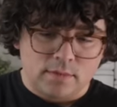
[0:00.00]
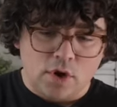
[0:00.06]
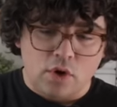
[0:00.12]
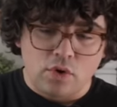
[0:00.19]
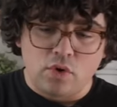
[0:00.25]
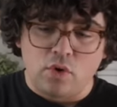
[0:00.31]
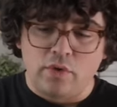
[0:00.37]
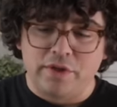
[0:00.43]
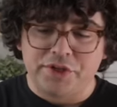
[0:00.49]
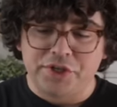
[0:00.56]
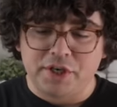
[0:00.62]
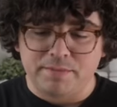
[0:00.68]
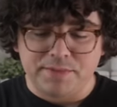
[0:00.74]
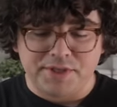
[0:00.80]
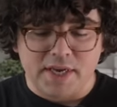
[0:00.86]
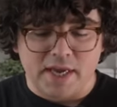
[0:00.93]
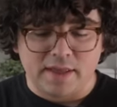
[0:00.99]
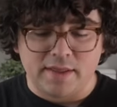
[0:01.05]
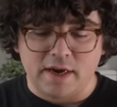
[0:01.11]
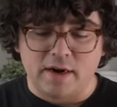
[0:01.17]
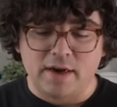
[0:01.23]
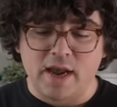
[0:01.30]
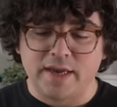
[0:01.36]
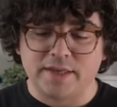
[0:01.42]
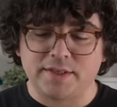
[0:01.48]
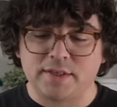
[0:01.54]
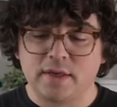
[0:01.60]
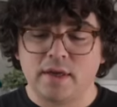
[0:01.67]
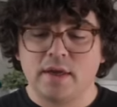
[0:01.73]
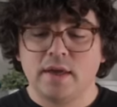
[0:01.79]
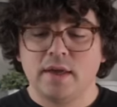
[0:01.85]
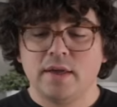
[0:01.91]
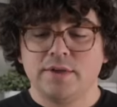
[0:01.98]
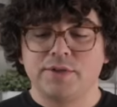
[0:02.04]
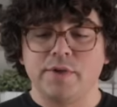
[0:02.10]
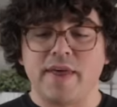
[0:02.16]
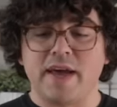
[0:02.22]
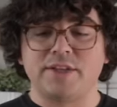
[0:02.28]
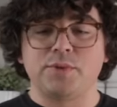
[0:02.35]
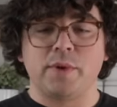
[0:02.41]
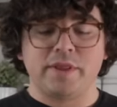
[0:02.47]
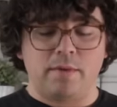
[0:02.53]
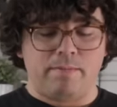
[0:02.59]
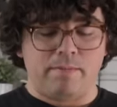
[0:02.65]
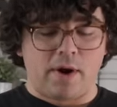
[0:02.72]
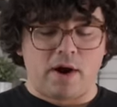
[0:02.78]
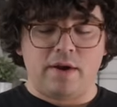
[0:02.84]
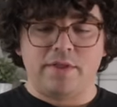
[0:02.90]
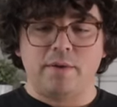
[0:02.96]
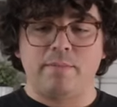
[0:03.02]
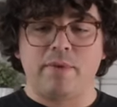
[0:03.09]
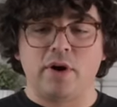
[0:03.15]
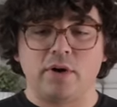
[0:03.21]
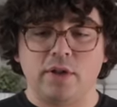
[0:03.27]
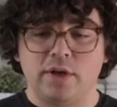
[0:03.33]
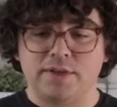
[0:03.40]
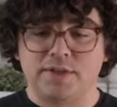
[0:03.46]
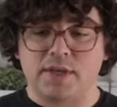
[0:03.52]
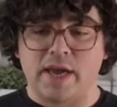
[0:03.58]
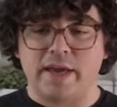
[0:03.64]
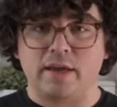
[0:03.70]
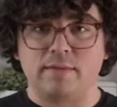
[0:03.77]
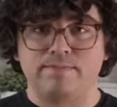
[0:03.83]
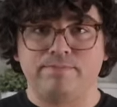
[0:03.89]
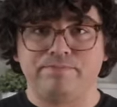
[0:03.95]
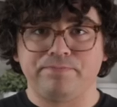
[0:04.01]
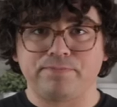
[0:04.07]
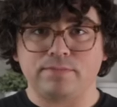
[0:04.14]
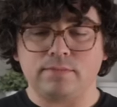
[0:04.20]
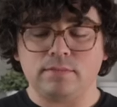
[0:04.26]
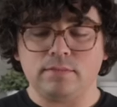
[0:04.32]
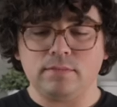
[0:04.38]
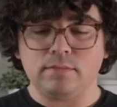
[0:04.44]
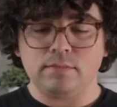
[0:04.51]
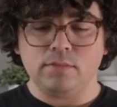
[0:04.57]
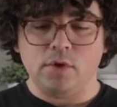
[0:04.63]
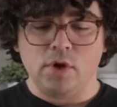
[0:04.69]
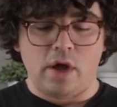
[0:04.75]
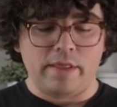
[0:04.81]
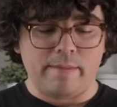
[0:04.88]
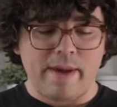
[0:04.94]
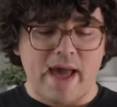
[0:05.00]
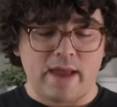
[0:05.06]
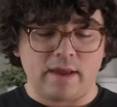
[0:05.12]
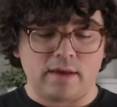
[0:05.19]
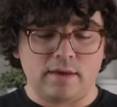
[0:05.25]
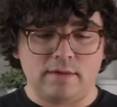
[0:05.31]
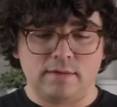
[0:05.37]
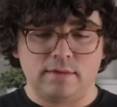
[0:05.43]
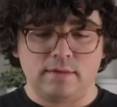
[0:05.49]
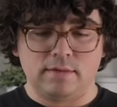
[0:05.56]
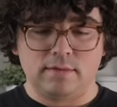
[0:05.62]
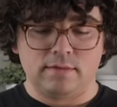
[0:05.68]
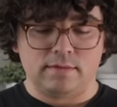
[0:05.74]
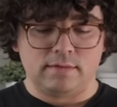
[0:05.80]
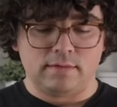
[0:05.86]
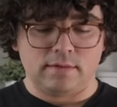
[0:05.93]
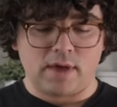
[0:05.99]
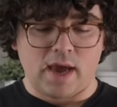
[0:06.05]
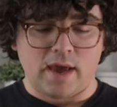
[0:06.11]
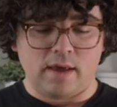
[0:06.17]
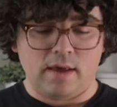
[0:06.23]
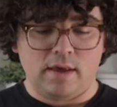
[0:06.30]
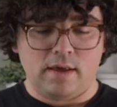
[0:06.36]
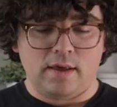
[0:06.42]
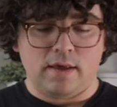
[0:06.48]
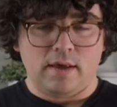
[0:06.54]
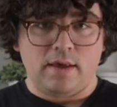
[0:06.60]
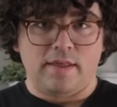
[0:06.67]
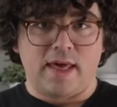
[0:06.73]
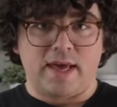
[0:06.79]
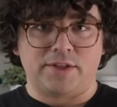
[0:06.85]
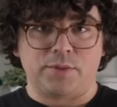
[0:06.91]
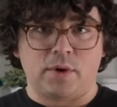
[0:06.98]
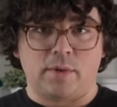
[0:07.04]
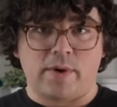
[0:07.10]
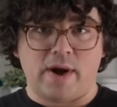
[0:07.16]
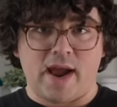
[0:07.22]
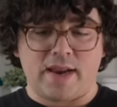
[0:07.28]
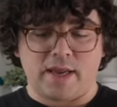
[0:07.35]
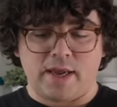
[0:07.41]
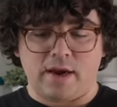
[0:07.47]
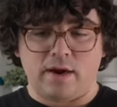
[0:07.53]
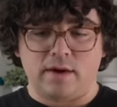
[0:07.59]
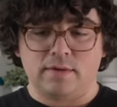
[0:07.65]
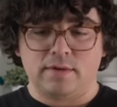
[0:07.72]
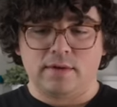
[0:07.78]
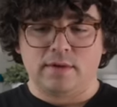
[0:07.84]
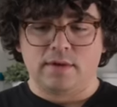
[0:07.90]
Oh, cool. The shim stayed there. Nice. So that's what the burr looks like on the back. Okay. And that's where we're at here.